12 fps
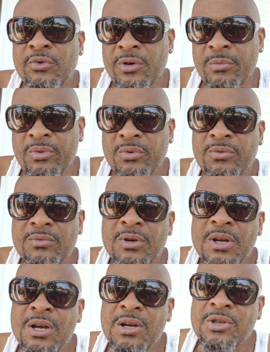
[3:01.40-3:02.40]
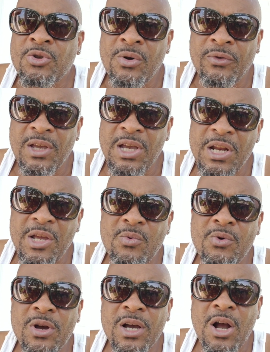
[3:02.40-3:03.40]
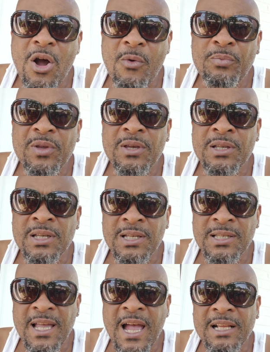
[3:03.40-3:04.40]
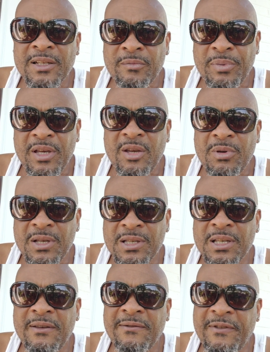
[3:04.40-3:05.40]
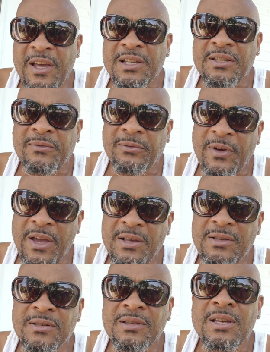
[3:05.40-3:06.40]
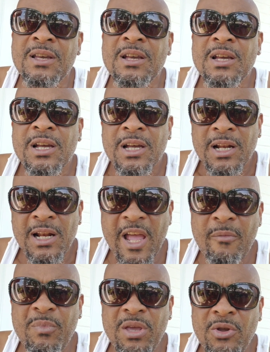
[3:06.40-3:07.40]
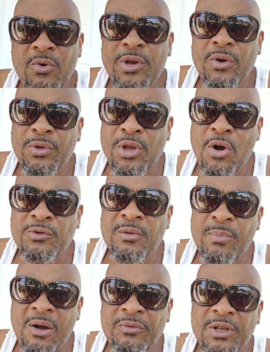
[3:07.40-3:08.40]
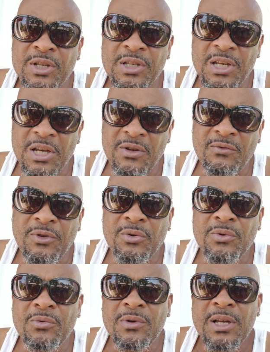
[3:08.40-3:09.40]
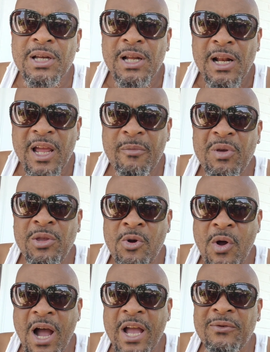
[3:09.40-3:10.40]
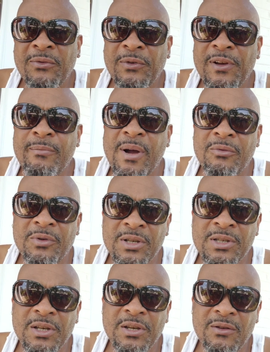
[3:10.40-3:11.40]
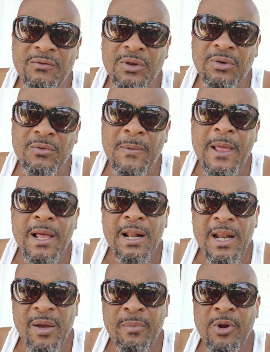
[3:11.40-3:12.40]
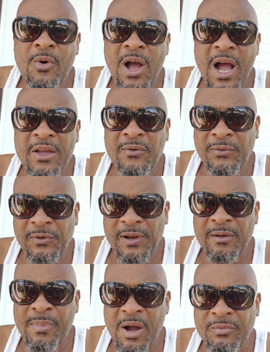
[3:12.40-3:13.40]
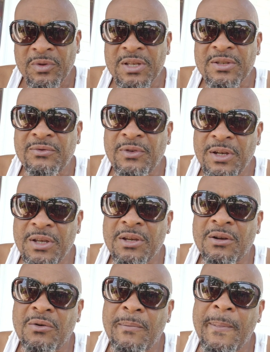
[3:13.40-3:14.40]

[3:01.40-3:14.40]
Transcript: trouble. So if anyone caught this inside the PBC face-to-face, let me know your thoughts about this interview. Let me know how you feel about this interview. Let me know how you feel about this video.